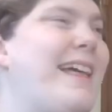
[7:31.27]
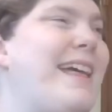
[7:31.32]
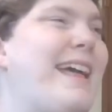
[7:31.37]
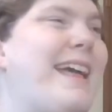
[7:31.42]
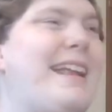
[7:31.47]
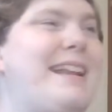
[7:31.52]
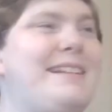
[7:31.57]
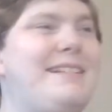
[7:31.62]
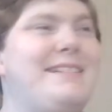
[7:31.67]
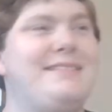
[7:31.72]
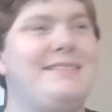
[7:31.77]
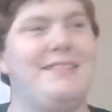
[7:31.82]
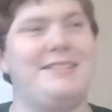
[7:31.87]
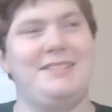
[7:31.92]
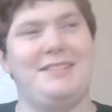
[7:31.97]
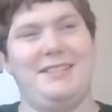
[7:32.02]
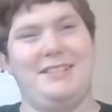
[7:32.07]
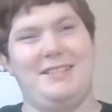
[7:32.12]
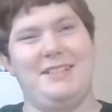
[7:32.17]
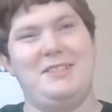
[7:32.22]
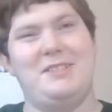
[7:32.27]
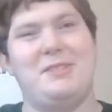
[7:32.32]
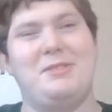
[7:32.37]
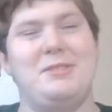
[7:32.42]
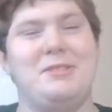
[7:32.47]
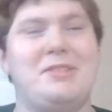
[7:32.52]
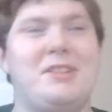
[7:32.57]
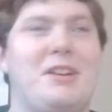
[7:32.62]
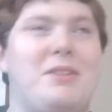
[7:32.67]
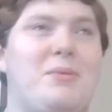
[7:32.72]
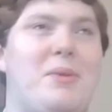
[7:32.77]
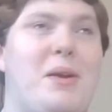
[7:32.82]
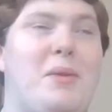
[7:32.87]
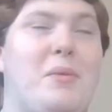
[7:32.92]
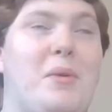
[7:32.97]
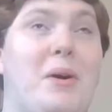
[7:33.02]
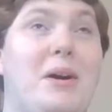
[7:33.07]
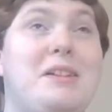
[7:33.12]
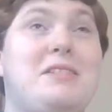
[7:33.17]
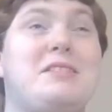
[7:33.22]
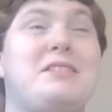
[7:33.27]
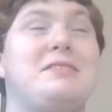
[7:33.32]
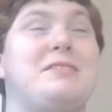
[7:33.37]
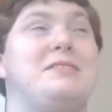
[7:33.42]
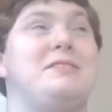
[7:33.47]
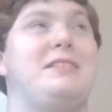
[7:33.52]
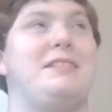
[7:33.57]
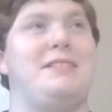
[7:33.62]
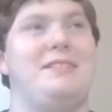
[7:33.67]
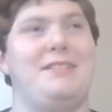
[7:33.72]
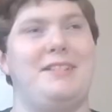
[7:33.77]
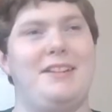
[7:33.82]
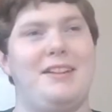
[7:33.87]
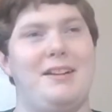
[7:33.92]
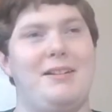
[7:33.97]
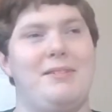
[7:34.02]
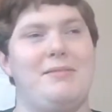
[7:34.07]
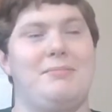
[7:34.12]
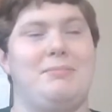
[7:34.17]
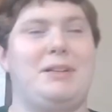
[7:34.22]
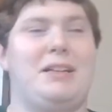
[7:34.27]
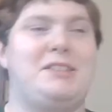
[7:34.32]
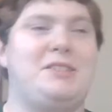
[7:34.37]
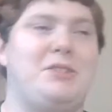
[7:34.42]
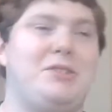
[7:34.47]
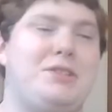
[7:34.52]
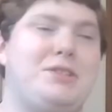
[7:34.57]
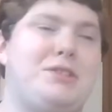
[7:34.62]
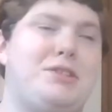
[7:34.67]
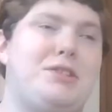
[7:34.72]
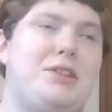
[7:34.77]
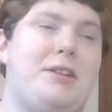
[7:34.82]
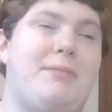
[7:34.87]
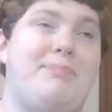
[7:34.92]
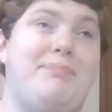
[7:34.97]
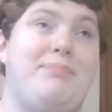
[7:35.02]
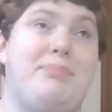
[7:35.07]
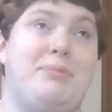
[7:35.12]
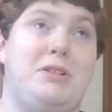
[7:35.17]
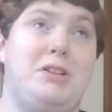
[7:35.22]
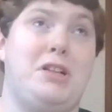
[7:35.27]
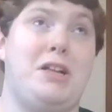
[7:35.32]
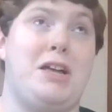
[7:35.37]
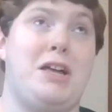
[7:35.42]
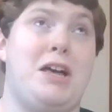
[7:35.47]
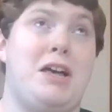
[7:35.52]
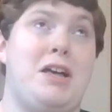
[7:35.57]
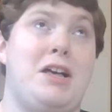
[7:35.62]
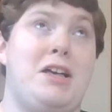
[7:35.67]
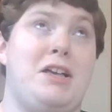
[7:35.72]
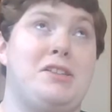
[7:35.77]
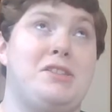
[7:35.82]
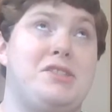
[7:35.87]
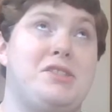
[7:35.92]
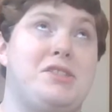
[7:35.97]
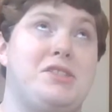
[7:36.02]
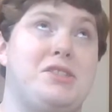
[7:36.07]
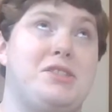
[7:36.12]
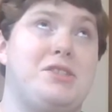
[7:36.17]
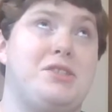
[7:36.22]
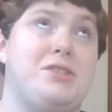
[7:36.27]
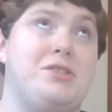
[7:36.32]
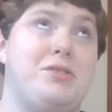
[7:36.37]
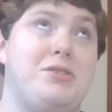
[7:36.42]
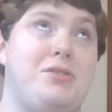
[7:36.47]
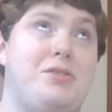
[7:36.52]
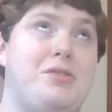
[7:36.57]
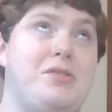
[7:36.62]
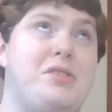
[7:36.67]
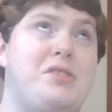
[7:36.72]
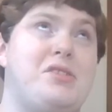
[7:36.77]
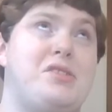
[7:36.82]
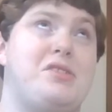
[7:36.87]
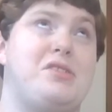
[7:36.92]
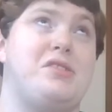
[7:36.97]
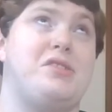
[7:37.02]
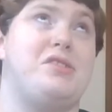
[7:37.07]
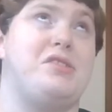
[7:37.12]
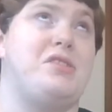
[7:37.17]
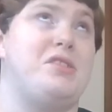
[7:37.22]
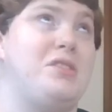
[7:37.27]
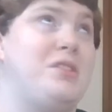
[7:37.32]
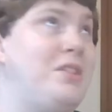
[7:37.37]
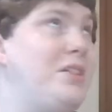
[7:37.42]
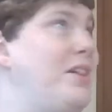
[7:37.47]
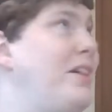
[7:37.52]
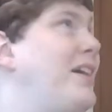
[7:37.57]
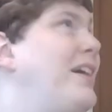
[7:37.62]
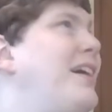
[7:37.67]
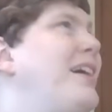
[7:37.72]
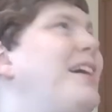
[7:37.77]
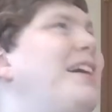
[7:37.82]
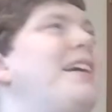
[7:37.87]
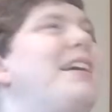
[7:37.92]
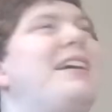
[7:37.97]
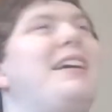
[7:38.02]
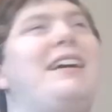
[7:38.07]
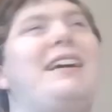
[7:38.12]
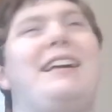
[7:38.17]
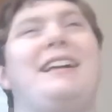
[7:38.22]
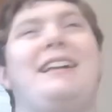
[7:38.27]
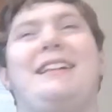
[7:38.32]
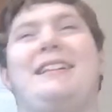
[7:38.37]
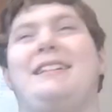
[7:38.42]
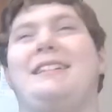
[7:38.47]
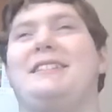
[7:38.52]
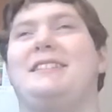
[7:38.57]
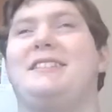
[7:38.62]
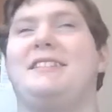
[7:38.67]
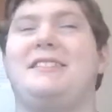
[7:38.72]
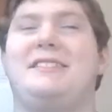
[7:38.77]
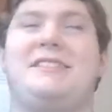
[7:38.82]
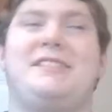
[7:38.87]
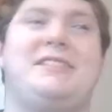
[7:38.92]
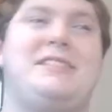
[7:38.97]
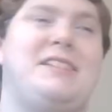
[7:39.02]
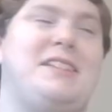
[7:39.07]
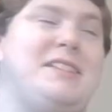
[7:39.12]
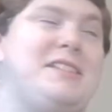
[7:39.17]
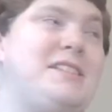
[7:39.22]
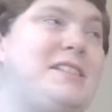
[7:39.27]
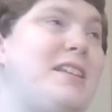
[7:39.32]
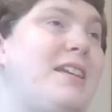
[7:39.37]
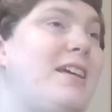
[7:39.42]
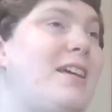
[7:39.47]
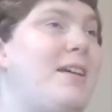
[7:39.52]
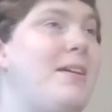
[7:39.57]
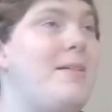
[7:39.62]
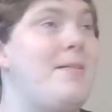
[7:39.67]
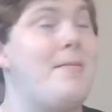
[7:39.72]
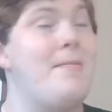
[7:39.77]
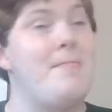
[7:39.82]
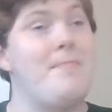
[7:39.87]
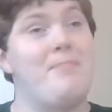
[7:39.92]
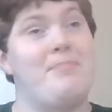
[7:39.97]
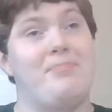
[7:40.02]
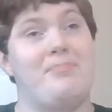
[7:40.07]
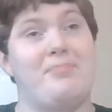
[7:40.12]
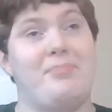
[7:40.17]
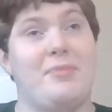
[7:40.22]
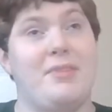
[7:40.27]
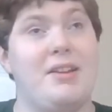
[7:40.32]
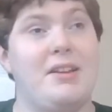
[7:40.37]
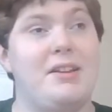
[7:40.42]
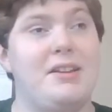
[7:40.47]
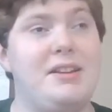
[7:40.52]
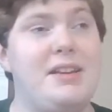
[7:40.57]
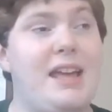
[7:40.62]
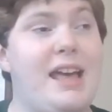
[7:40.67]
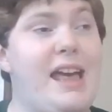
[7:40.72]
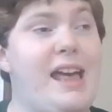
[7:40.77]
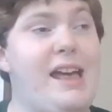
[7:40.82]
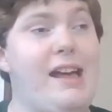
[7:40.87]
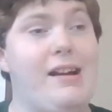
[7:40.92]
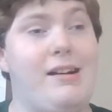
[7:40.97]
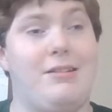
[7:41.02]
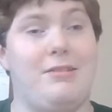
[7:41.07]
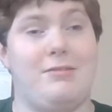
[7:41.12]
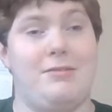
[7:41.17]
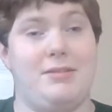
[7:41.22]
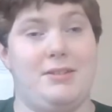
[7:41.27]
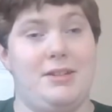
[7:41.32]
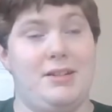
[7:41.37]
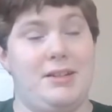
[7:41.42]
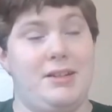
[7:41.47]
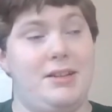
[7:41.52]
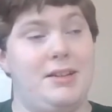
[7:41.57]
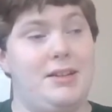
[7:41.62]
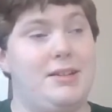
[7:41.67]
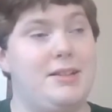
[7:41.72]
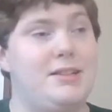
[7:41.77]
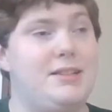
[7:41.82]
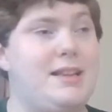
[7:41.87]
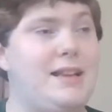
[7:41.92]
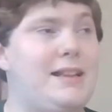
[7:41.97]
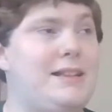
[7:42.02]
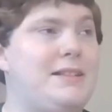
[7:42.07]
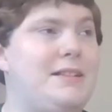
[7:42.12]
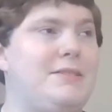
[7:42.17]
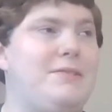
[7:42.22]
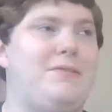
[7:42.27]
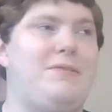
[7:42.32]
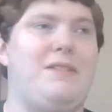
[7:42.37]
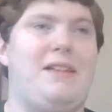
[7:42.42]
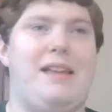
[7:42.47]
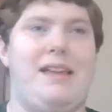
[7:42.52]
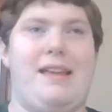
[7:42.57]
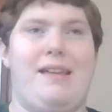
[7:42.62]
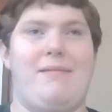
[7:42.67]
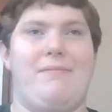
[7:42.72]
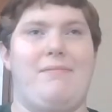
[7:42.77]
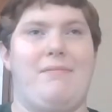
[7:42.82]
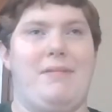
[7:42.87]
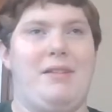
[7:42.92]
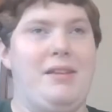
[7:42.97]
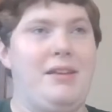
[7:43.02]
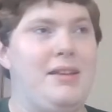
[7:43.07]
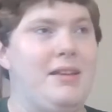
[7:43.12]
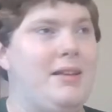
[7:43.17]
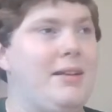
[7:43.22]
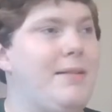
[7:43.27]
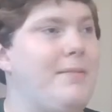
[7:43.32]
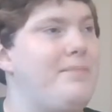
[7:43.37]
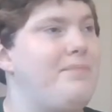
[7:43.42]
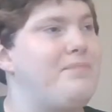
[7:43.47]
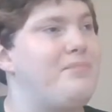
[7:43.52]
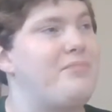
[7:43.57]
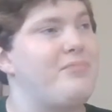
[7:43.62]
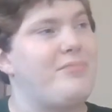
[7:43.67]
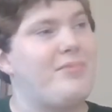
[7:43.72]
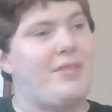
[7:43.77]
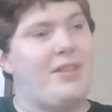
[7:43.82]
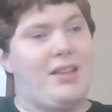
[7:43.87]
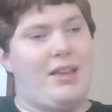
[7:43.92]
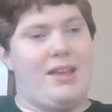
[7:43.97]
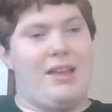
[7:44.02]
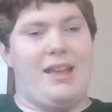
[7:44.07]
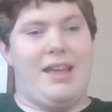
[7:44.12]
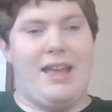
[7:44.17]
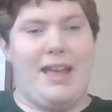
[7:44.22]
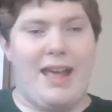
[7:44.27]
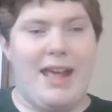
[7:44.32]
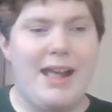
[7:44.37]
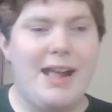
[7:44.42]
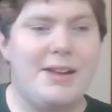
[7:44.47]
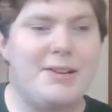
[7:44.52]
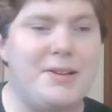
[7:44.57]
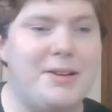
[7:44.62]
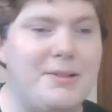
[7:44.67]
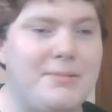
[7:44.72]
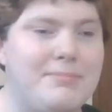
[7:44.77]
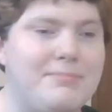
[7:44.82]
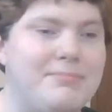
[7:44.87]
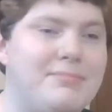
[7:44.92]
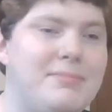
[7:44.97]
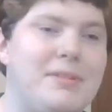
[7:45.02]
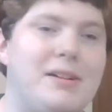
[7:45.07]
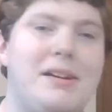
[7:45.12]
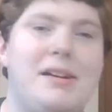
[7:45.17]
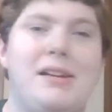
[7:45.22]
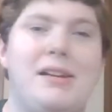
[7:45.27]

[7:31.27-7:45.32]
And Izuku's like, wait, what? And Blastoise is like, Blastoise? And it's just, now, Talonflame, hit him